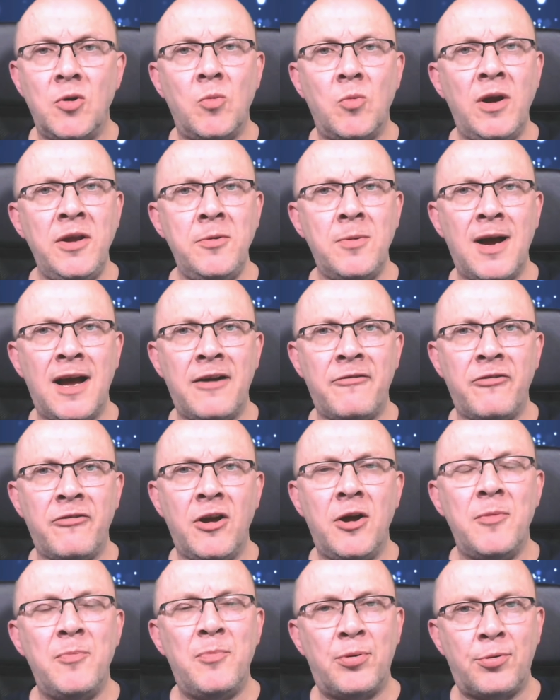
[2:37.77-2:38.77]
Where you have
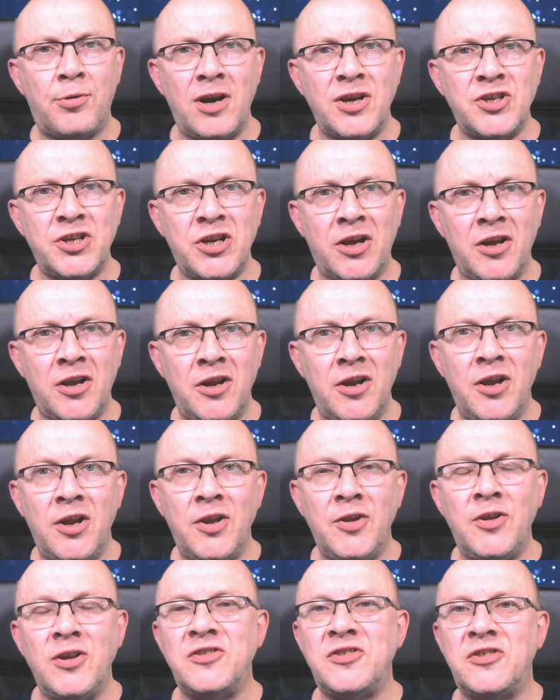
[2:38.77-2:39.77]
pressure
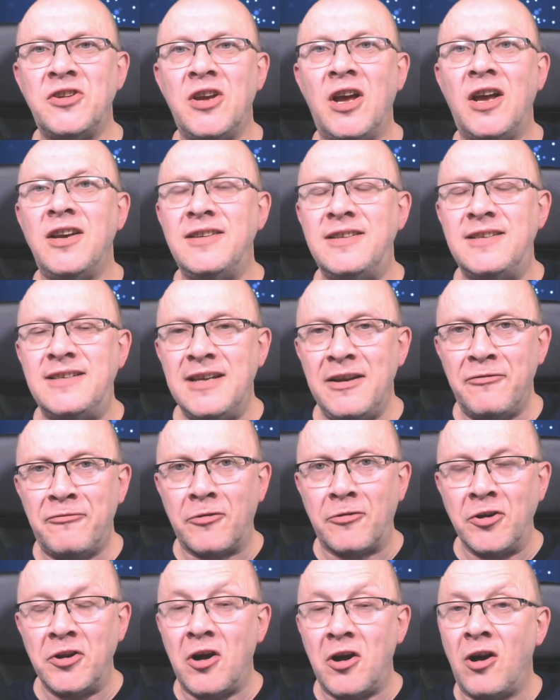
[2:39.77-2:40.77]
that's
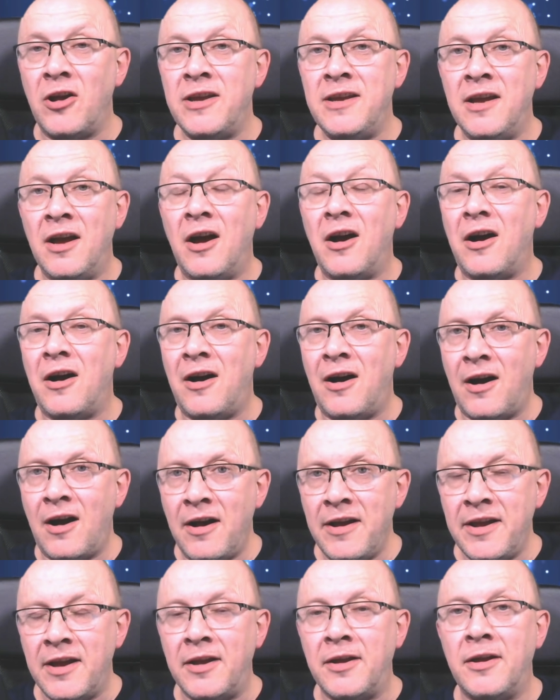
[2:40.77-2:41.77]
different, i.e.
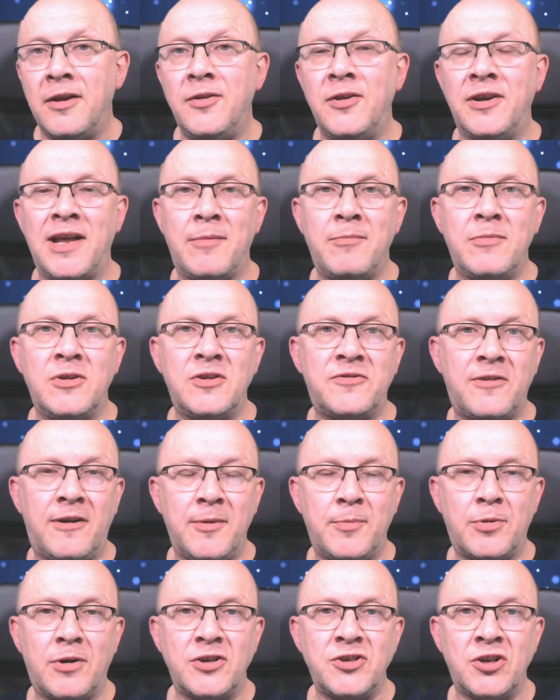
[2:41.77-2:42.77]
higher than
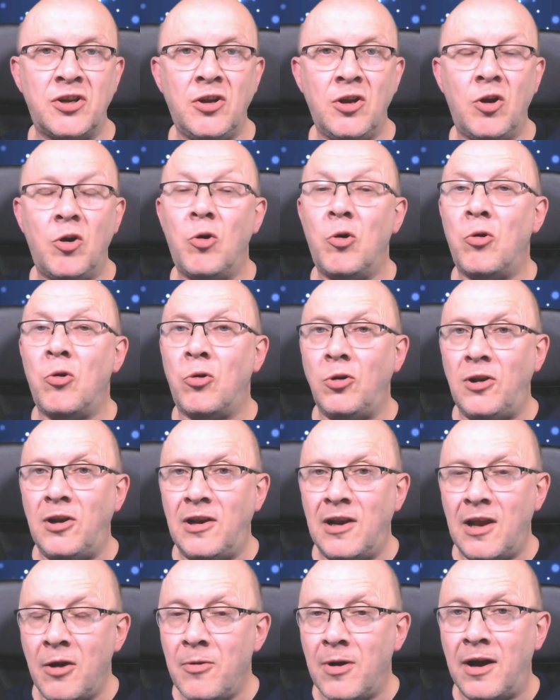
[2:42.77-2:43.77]
atmospheric pressure or
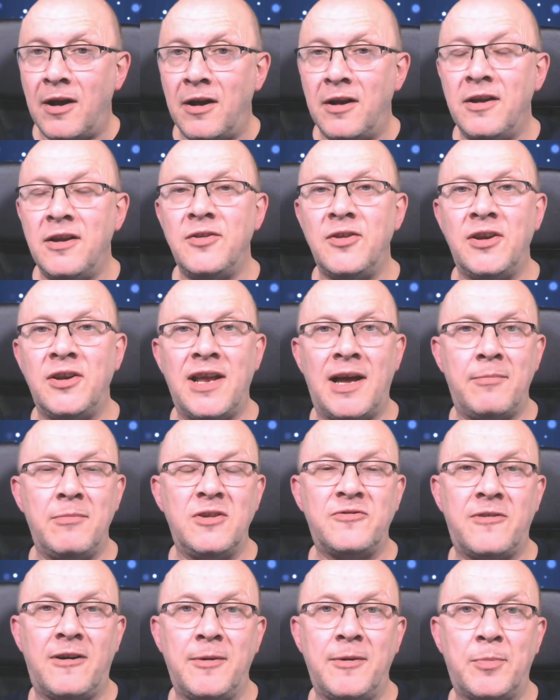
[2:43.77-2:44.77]
lower than
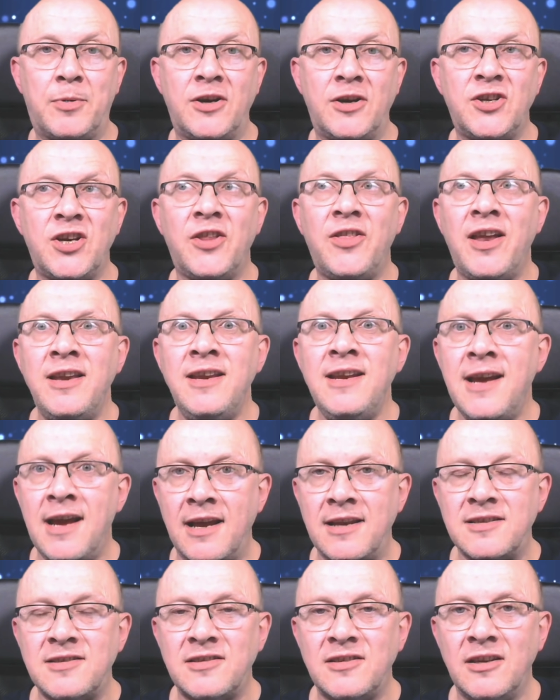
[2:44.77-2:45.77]
atmospheric pressure, then
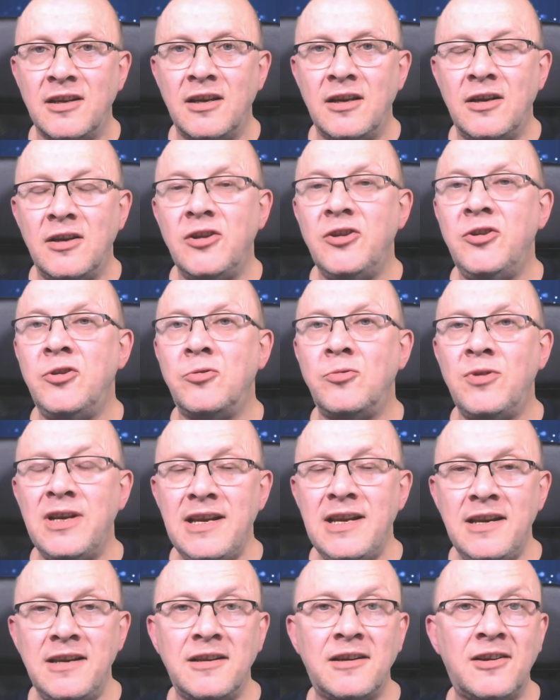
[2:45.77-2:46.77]
yes, you'll
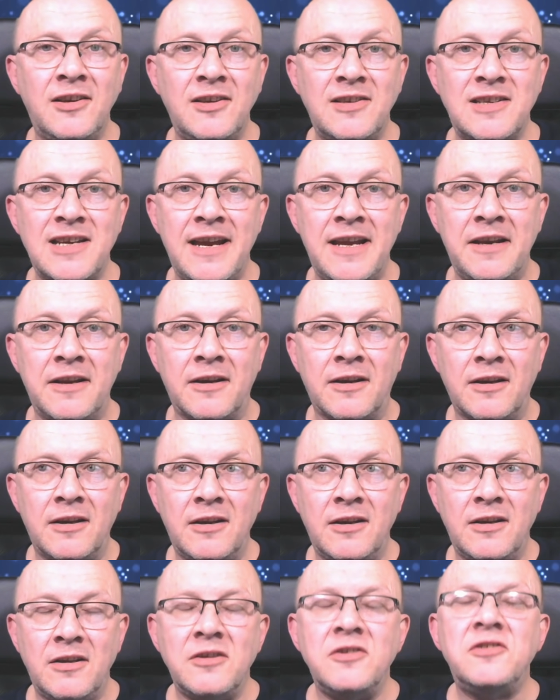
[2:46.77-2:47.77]
need a container
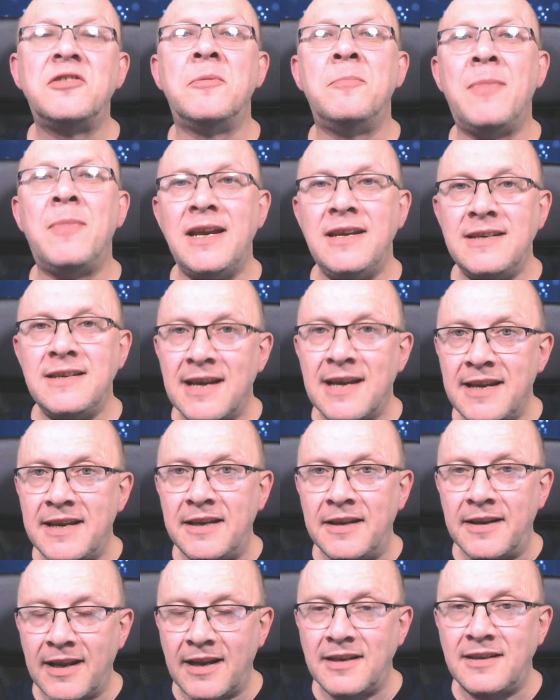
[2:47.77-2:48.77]
to
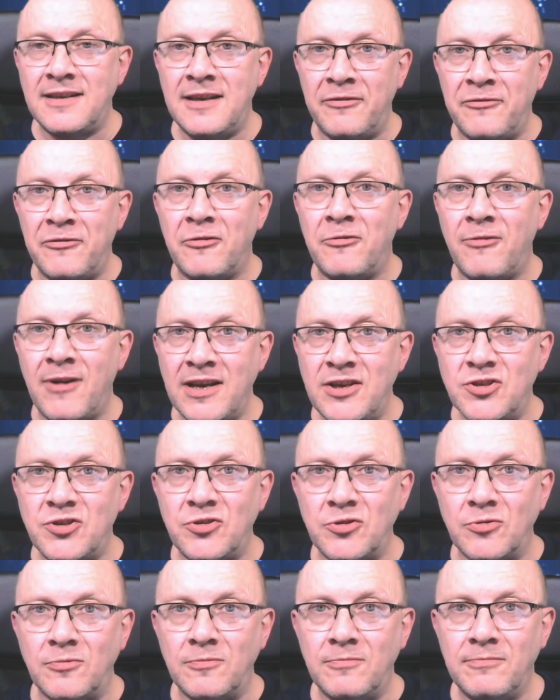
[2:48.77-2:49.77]
maintain that
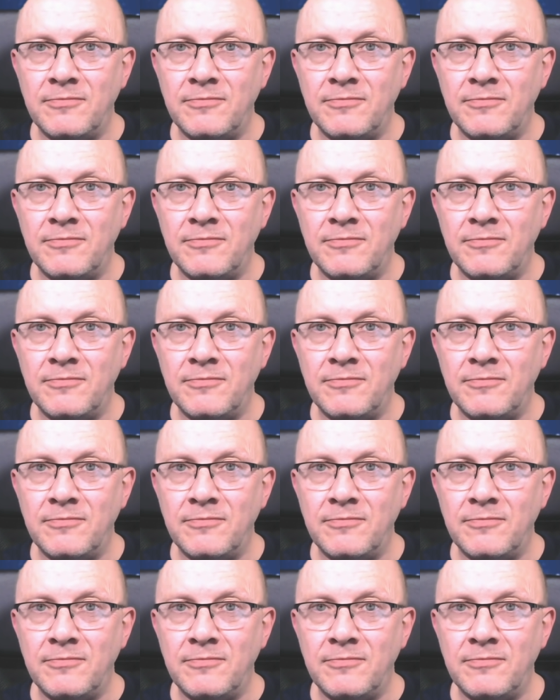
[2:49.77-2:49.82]
differential.